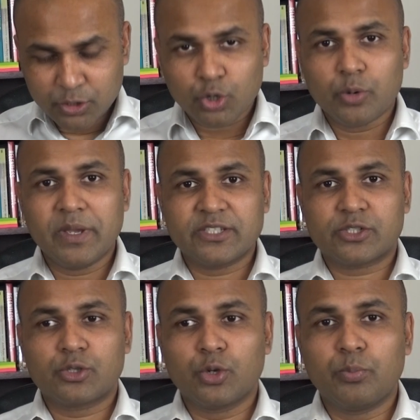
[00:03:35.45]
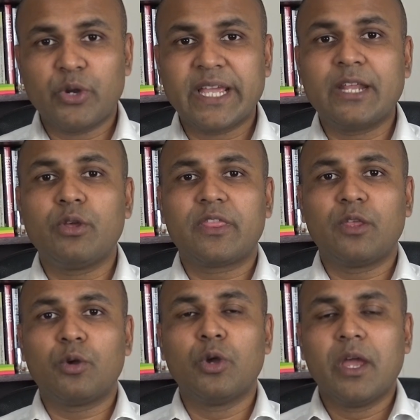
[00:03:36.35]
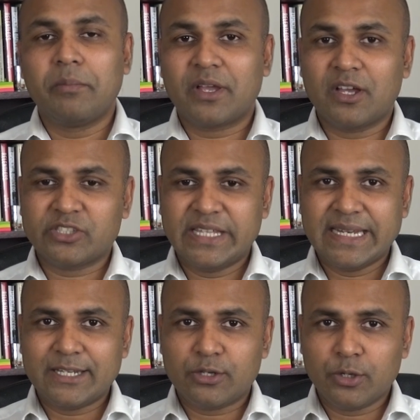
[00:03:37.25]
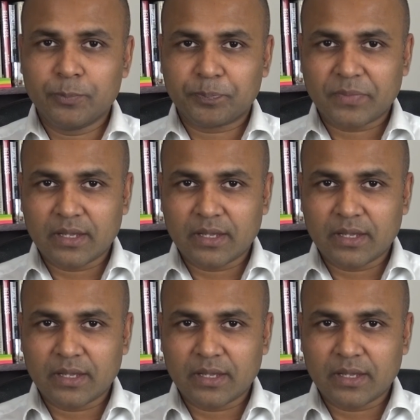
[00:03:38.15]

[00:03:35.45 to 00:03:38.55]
documents to bring in with you, because they need to